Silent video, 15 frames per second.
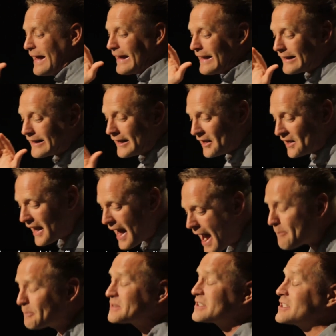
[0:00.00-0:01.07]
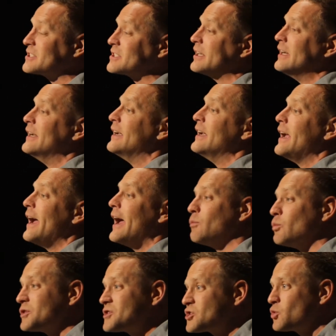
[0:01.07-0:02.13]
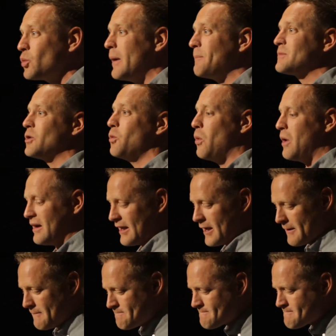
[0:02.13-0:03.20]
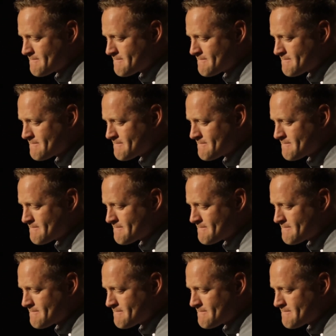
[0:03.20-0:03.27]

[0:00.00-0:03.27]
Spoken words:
It collapsed and was swept away.